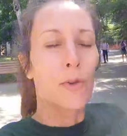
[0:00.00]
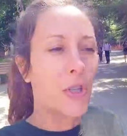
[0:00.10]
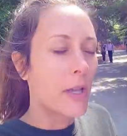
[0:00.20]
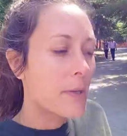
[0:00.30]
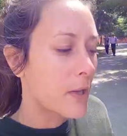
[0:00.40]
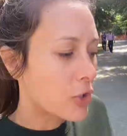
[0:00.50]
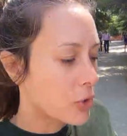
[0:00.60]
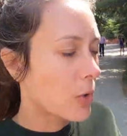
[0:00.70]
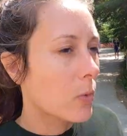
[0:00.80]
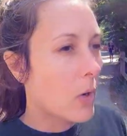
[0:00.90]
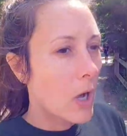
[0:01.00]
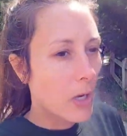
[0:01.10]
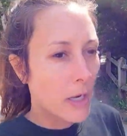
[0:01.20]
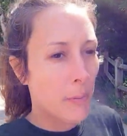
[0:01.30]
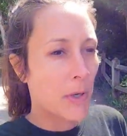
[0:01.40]
So just a short
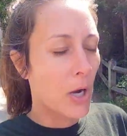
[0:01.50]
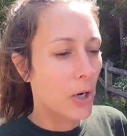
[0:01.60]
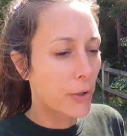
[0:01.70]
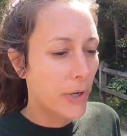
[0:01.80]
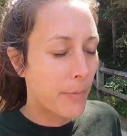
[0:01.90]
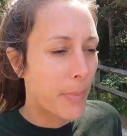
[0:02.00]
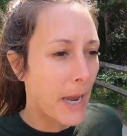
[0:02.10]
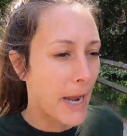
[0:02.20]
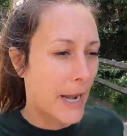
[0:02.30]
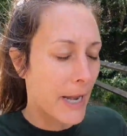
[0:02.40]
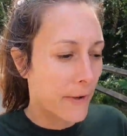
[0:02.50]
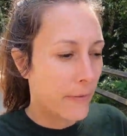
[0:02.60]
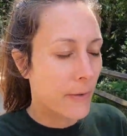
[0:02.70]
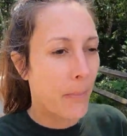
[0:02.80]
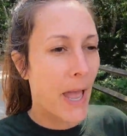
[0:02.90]
walk up a concrete
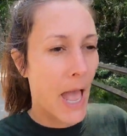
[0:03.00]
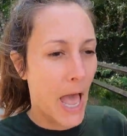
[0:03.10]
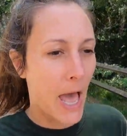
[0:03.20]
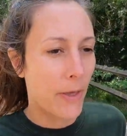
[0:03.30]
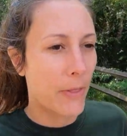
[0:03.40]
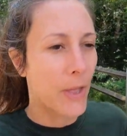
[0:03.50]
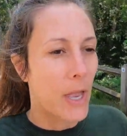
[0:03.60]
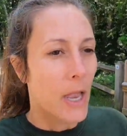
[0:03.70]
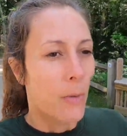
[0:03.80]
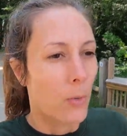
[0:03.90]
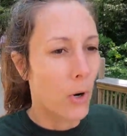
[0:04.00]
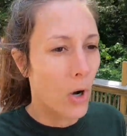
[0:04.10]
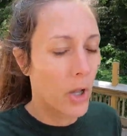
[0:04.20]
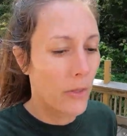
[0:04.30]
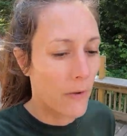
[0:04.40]
paved path. We're
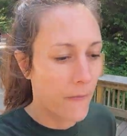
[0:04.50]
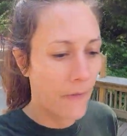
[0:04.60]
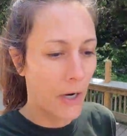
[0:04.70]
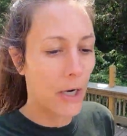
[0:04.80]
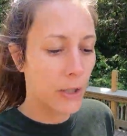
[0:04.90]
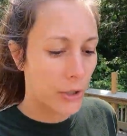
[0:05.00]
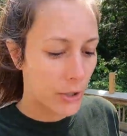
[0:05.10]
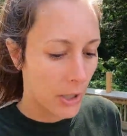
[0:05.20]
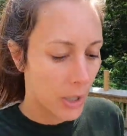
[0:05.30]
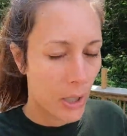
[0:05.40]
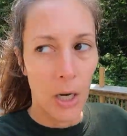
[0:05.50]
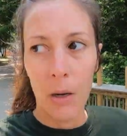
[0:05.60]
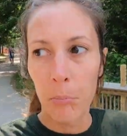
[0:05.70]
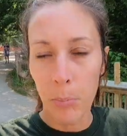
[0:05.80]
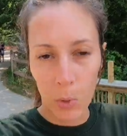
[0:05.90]
on the first
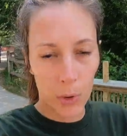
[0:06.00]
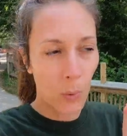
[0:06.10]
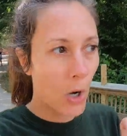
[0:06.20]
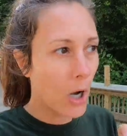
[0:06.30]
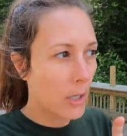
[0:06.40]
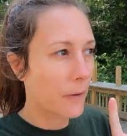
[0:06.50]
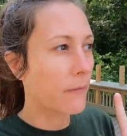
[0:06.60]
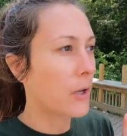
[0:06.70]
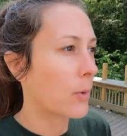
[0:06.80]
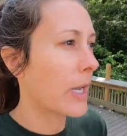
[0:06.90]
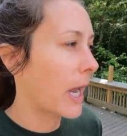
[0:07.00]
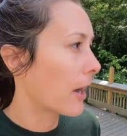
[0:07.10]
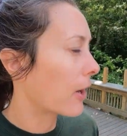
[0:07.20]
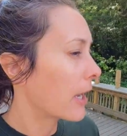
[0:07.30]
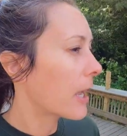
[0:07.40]
boardwalk viewing
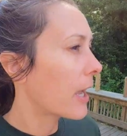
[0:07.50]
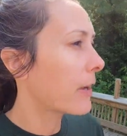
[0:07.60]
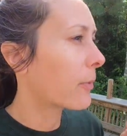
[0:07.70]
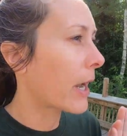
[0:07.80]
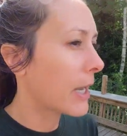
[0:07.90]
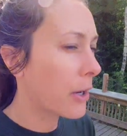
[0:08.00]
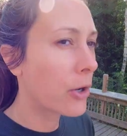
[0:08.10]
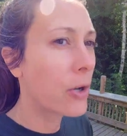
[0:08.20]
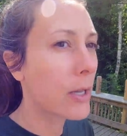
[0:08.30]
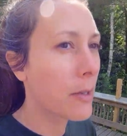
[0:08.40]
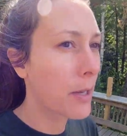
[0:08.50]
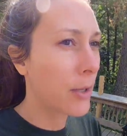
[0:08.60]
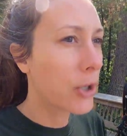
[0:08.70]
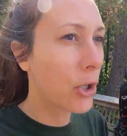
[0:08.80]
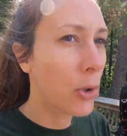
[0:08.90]
area and right here you can
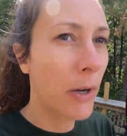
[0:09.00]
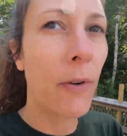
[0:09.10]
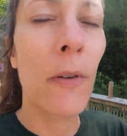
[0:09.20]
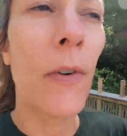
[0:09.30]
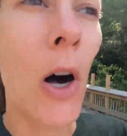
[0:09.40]
see two different